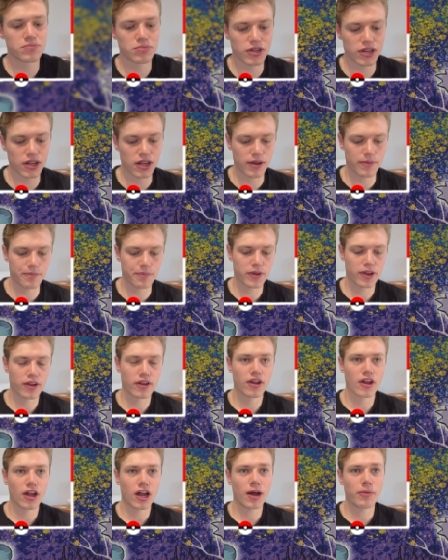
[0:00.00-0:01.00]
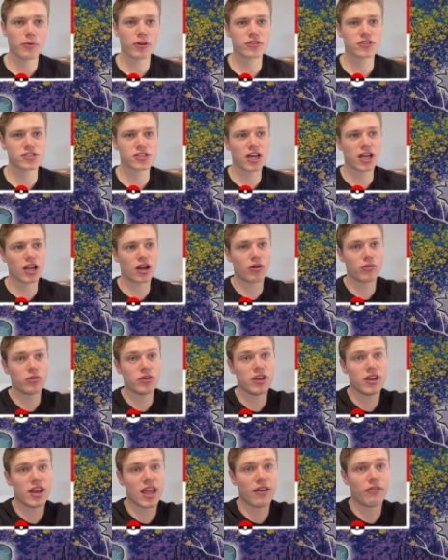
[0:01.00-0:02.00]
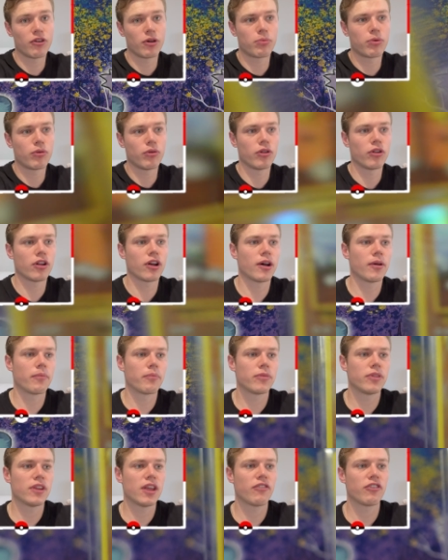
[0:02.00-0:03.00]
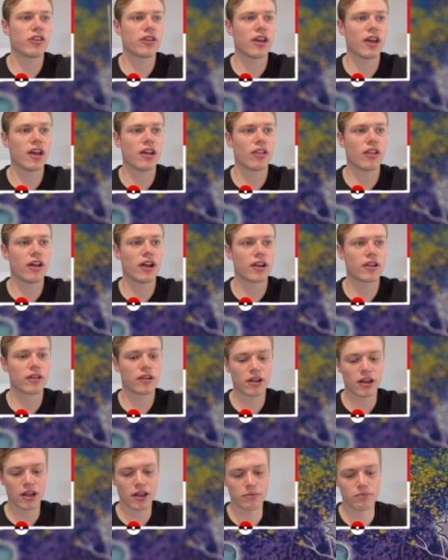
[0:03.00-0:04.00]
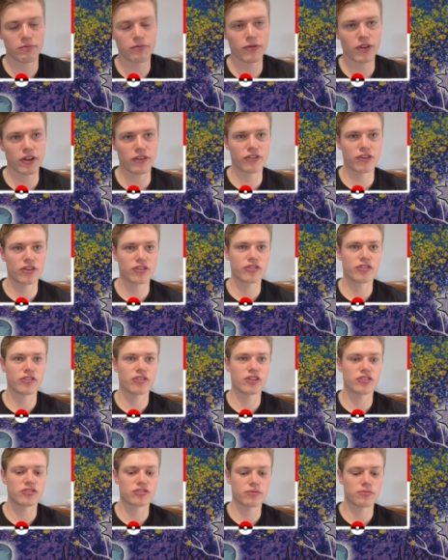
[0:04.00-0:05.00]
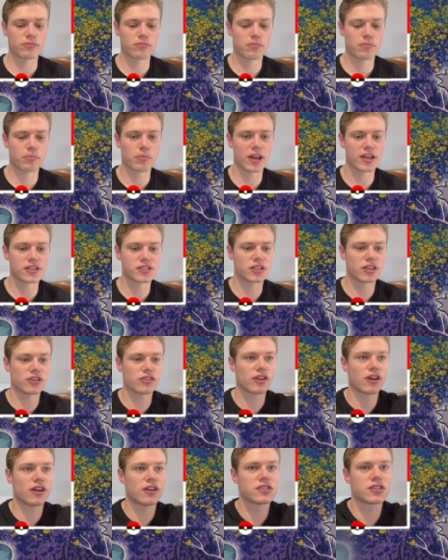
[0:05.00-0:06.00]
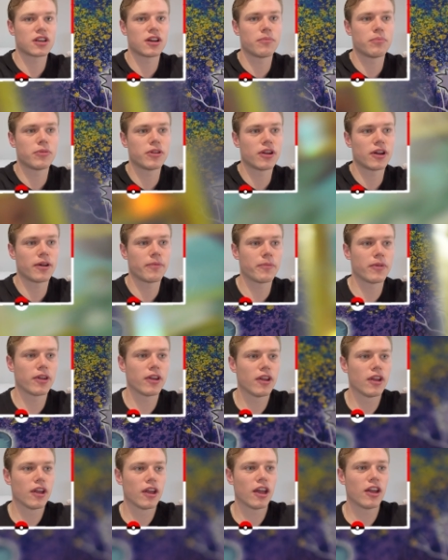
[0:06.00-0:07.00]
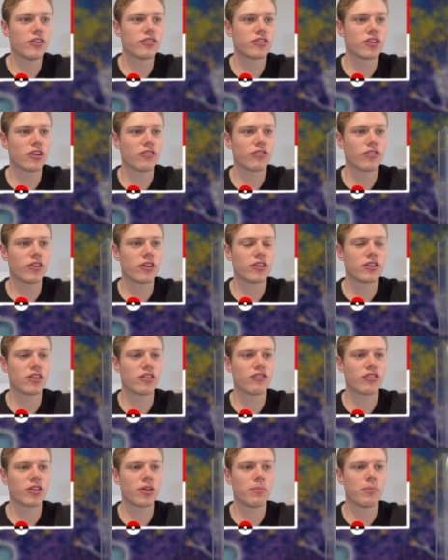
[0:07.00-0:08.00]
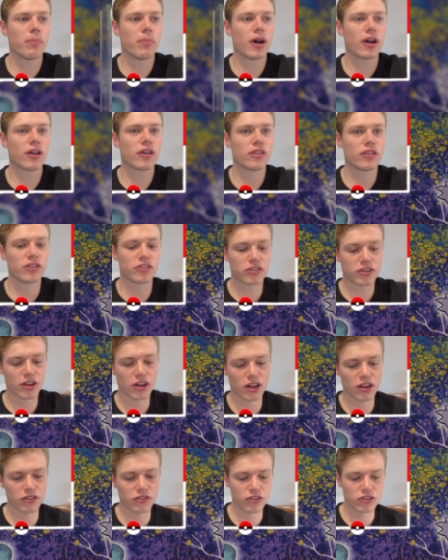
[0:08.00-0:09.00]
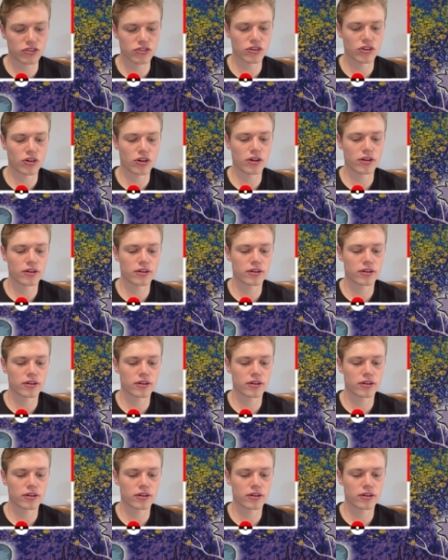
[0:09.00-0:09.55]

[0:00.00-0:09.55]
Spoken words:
But I'm not saying I'll never get like a first edition base set Charizard, but it's definitely a bucket list card for sure.